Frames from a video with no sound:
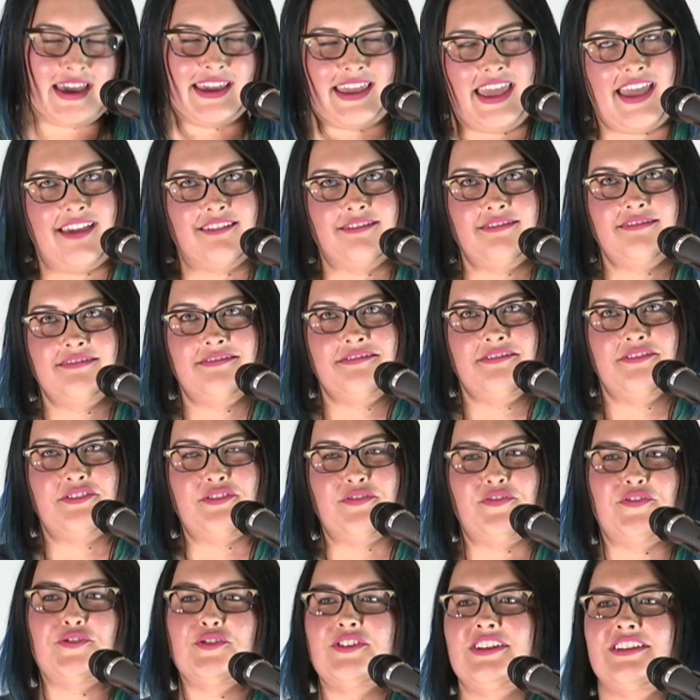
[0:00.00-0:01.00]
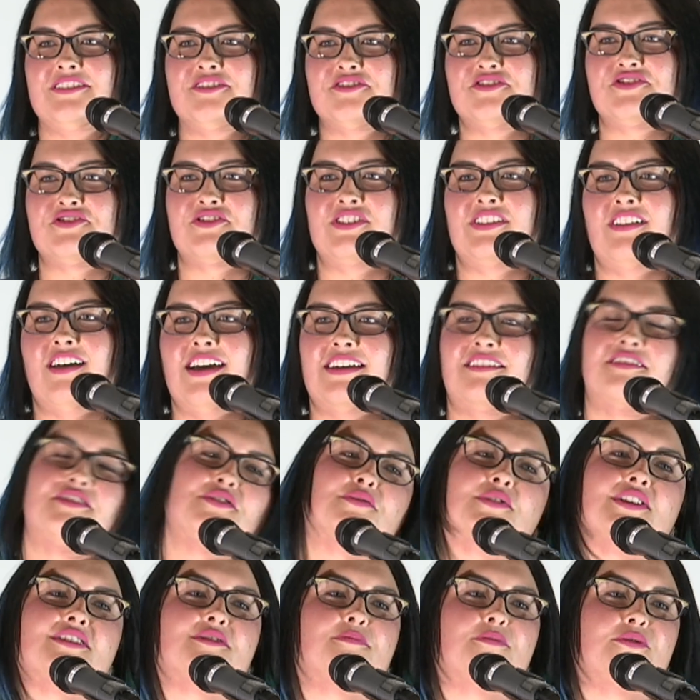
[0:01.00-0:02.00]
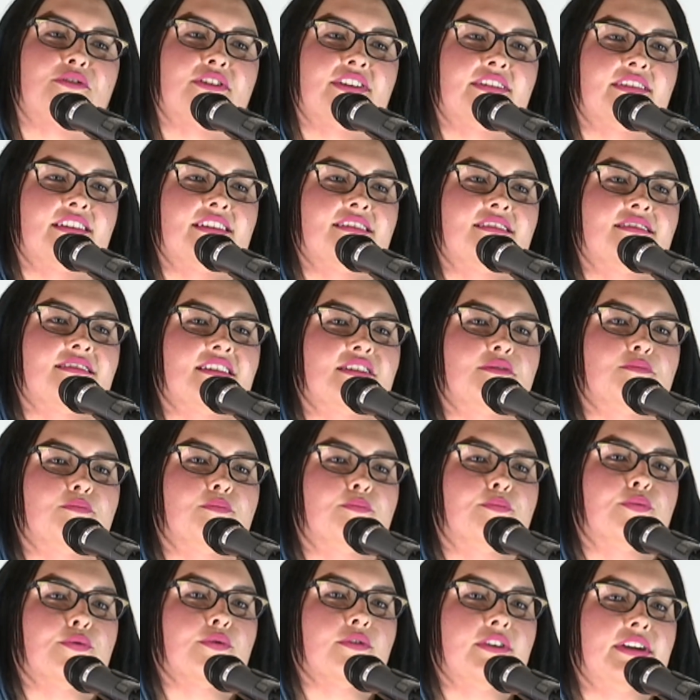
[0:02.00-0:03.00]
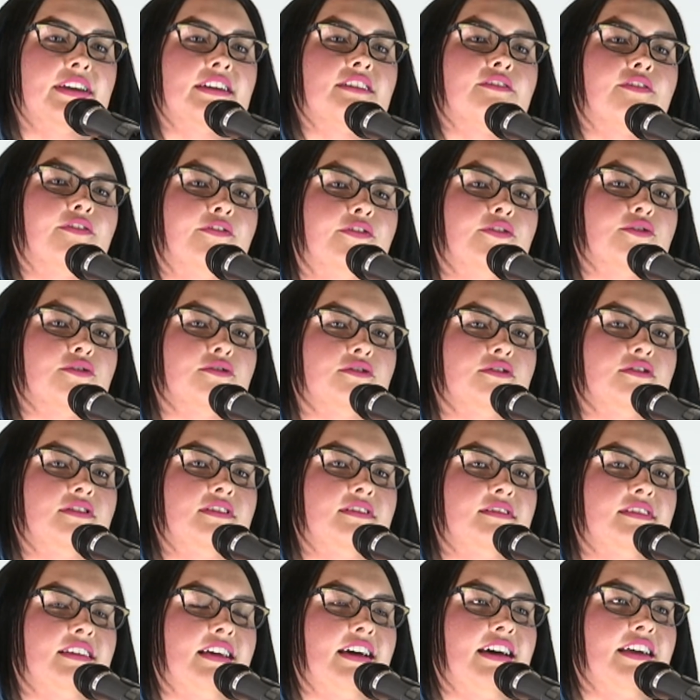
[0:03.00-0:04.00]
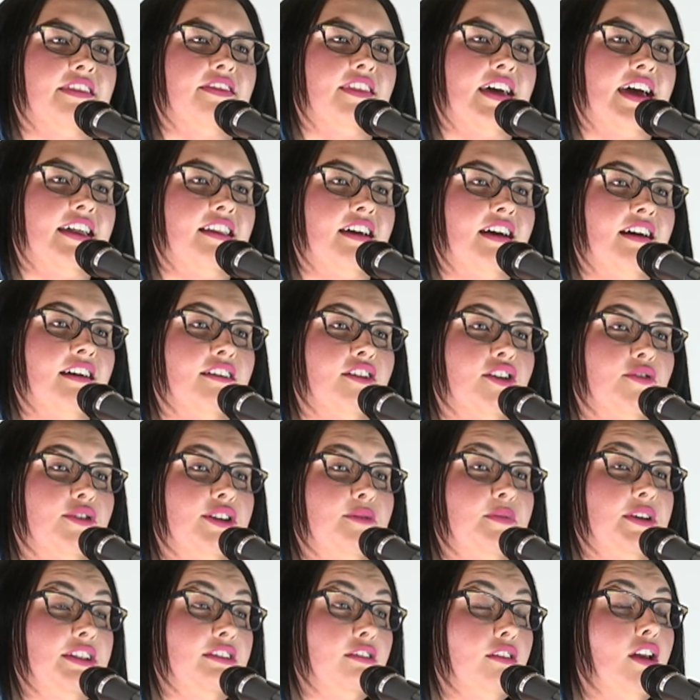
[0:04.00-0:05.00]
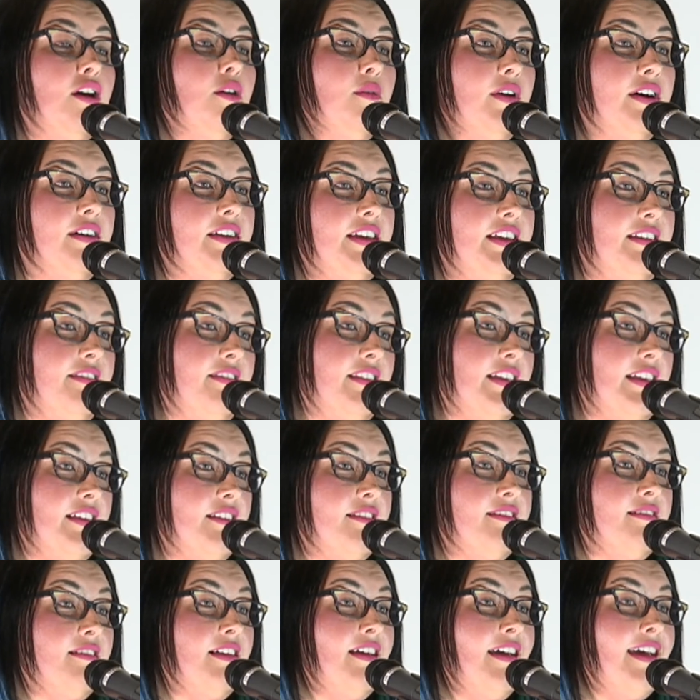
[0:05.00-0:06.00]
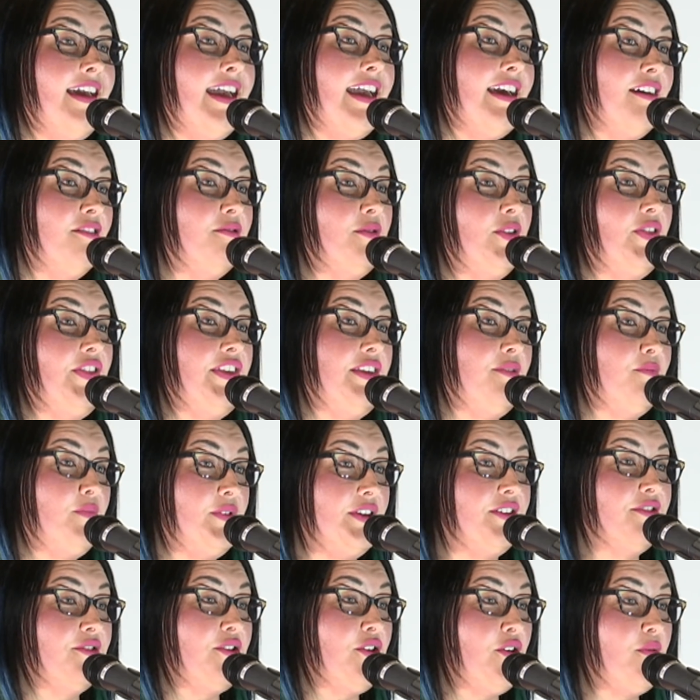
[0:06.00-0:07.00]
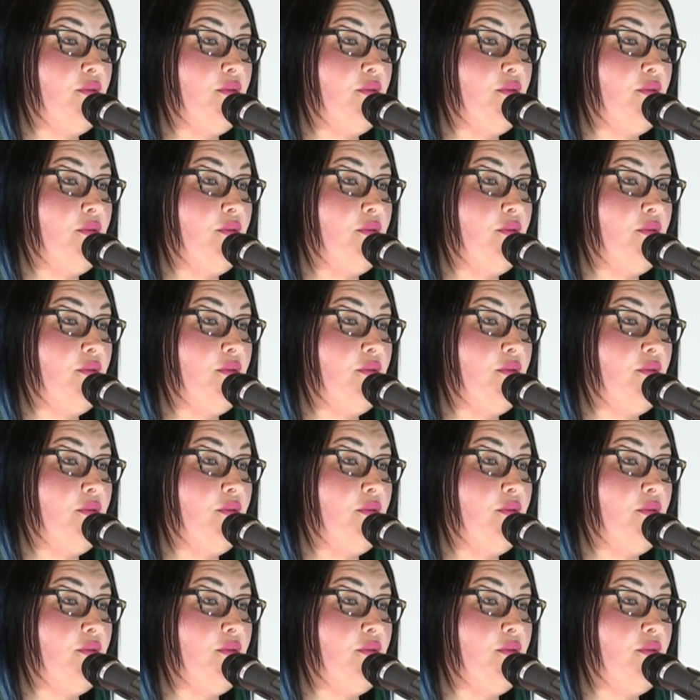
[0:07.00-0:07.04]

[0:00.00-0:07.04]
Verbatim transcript: Again, the food industry likes to exploit this and breed foods uh, that are going to be lower in these healthy, bitter